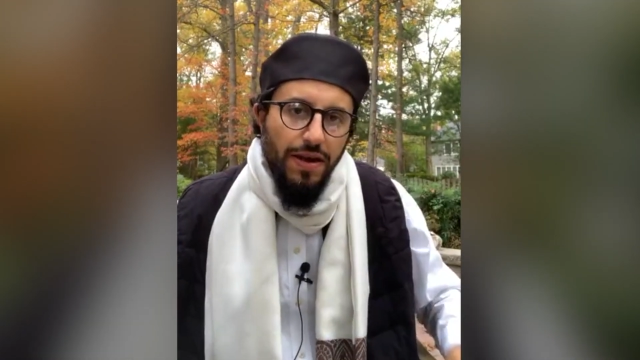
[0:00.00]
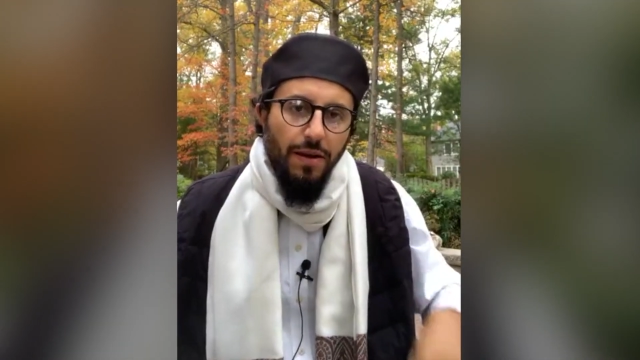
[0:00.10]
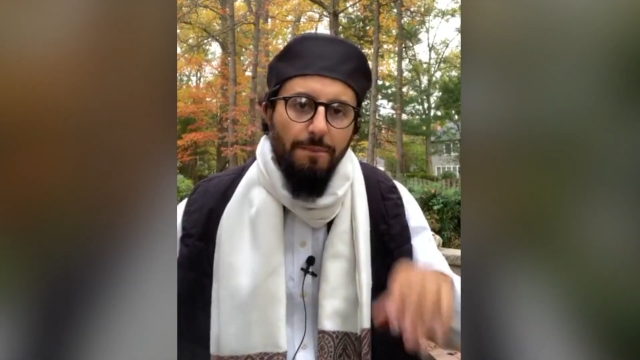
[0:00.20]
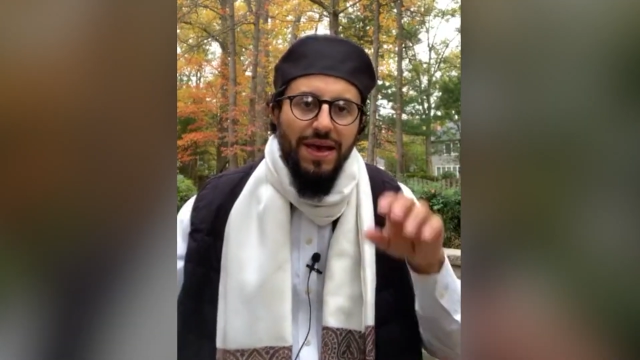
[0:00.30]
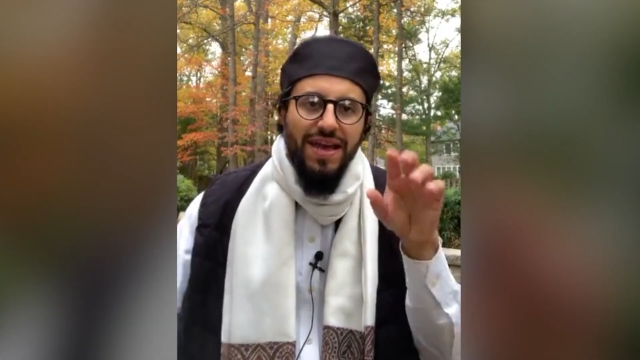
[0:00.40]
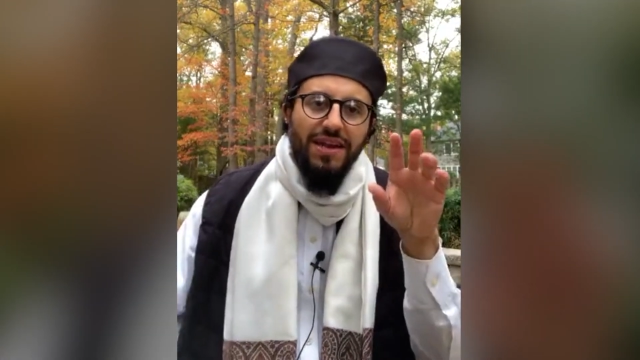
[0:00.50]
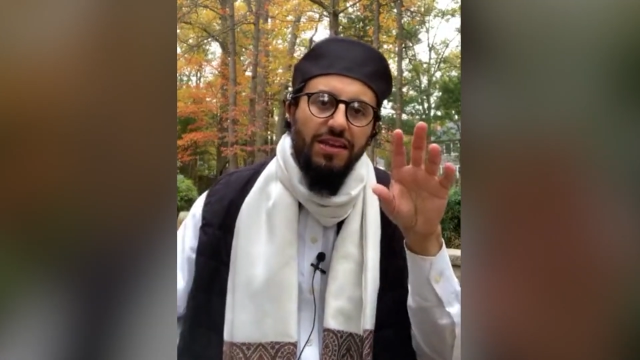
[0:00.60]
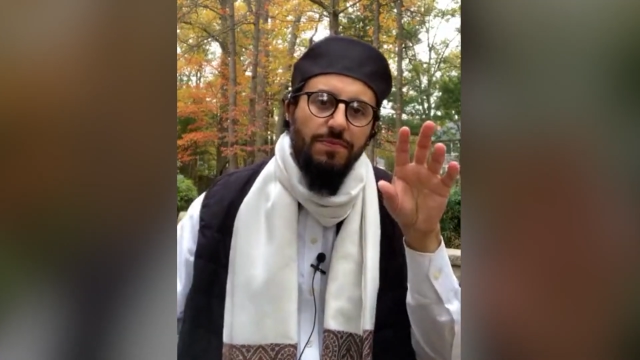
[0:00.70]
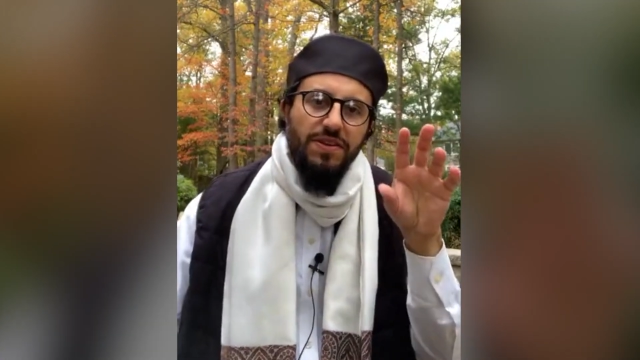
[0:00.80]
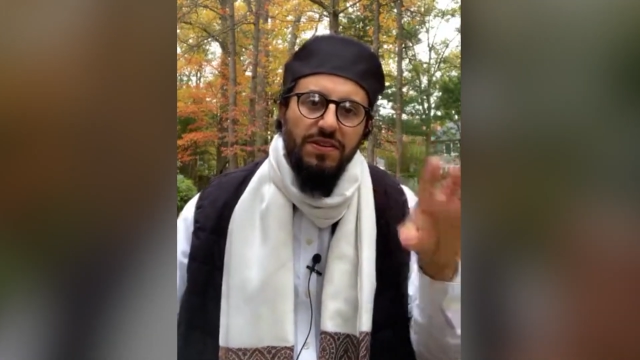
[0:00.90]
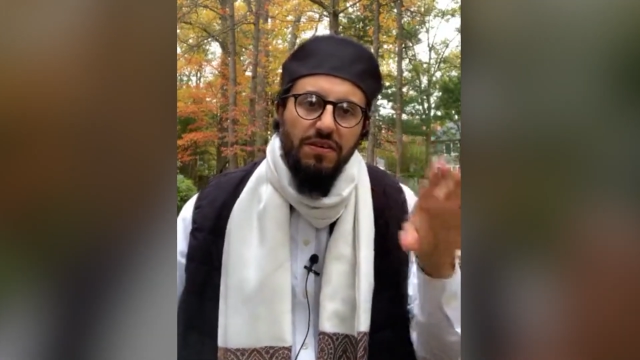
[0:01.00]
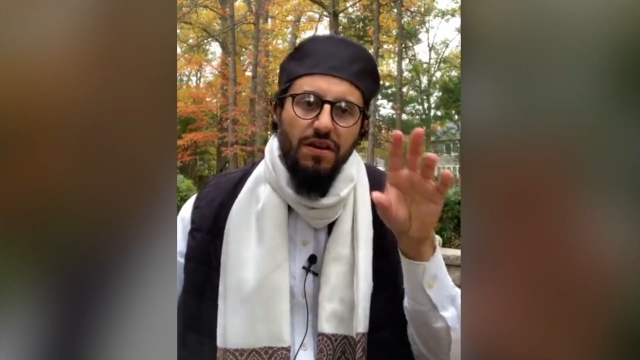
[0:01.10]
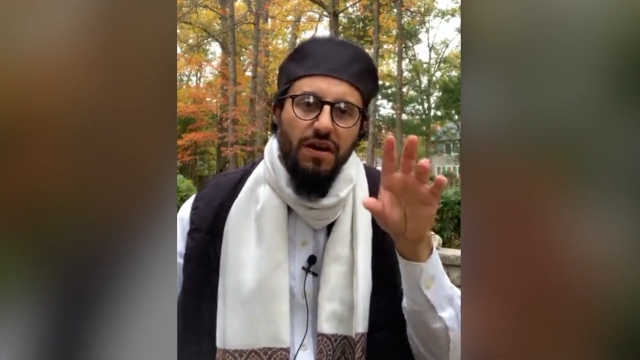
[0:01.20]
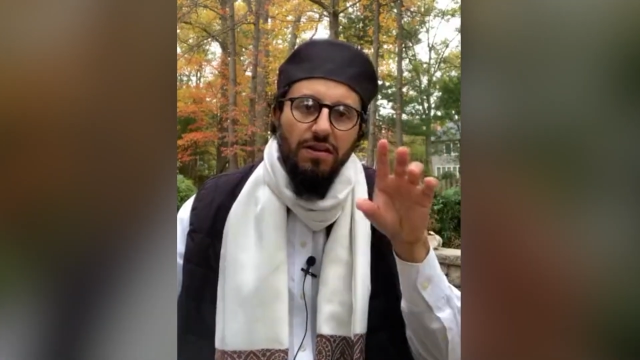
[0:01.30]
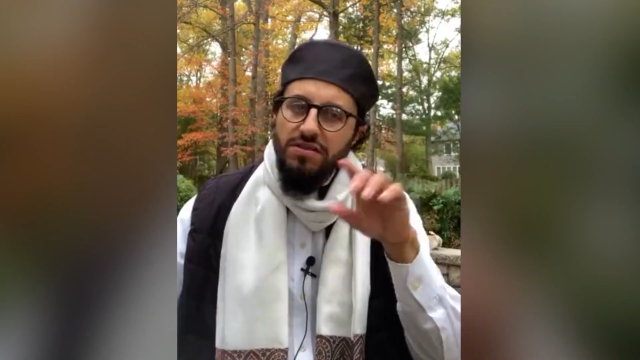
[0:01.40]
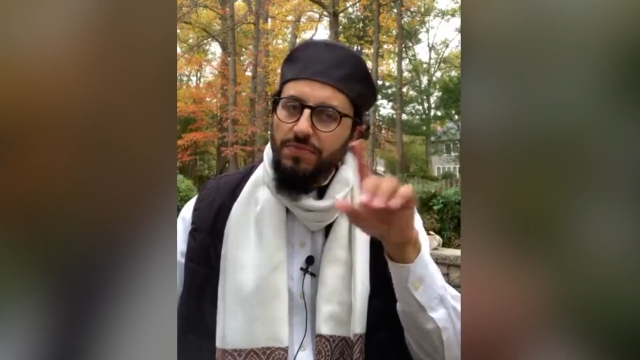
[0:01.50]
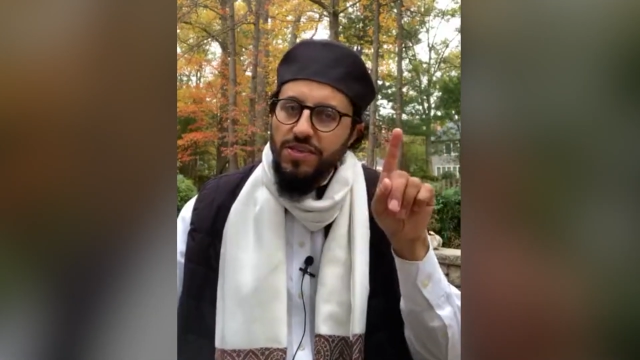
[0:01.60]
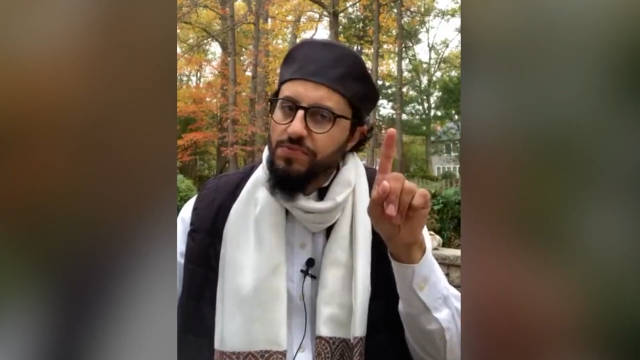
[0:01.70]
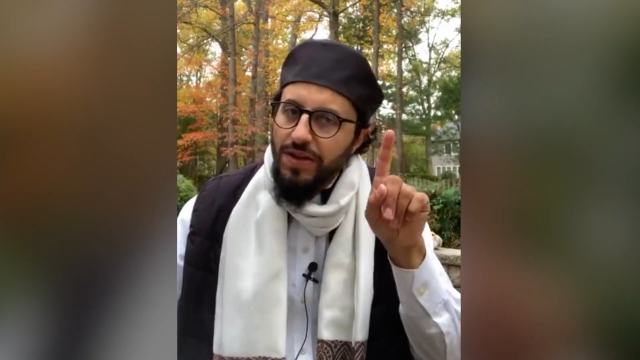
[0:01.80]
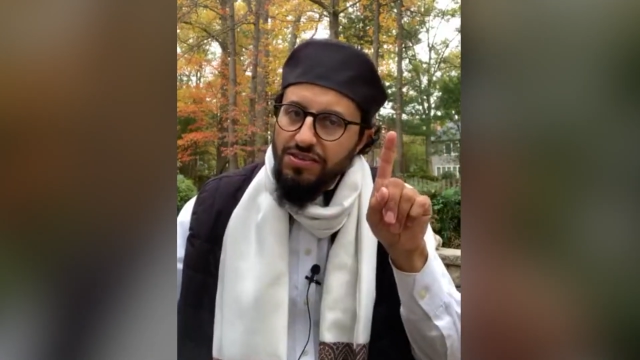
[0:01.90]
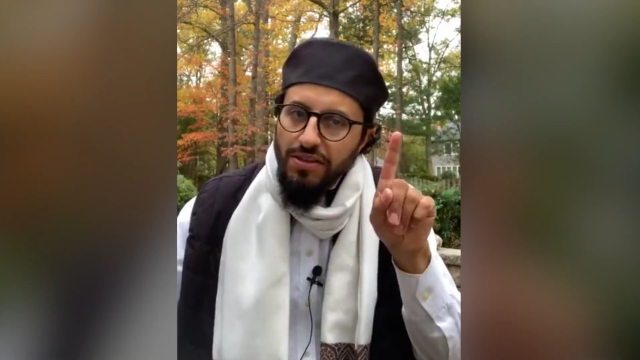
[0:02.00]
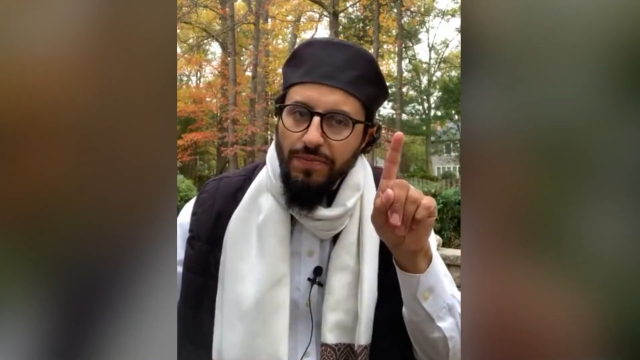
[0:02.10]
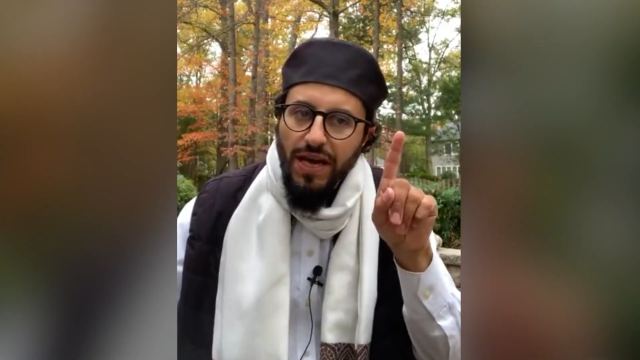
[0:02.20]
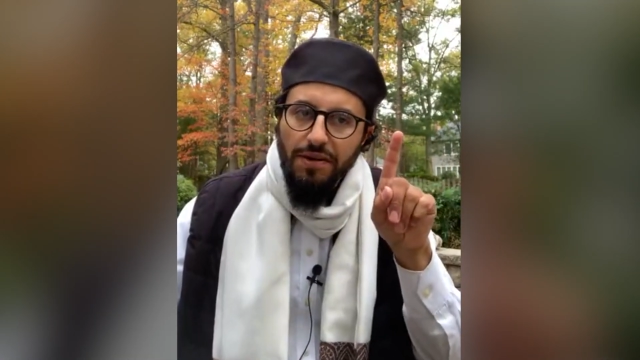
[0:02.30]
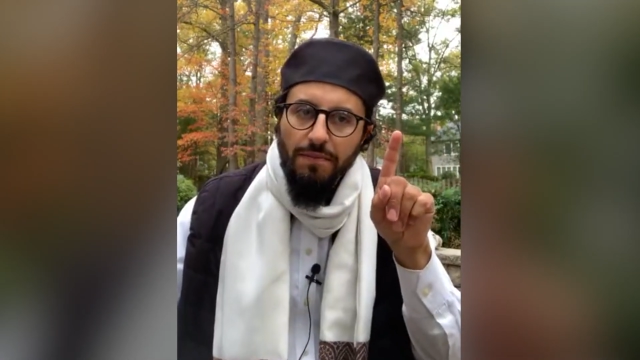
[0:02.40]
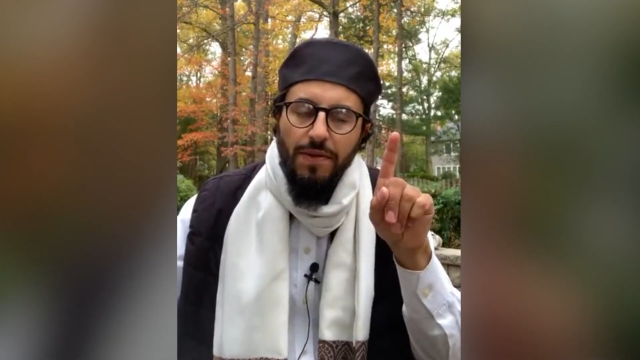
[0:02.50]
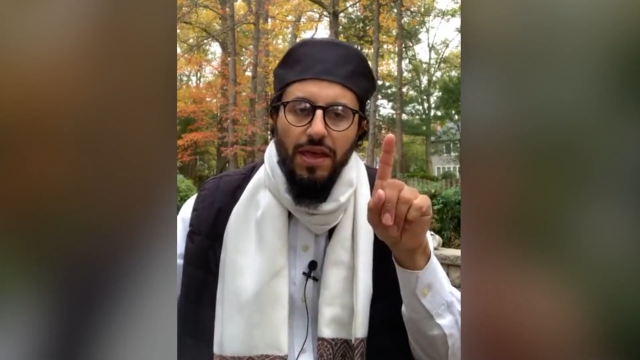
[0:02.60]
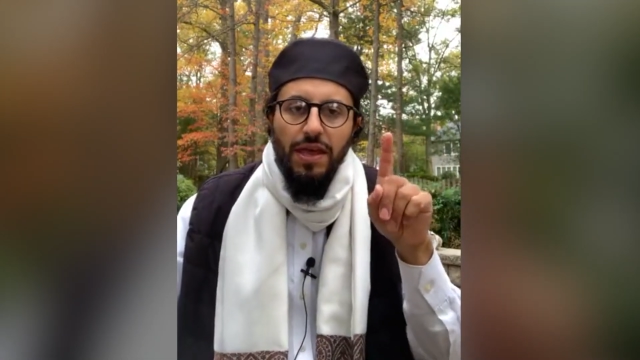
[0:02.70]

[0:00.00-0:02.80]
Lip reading: Now, Malik ibn Dinar, something special about him,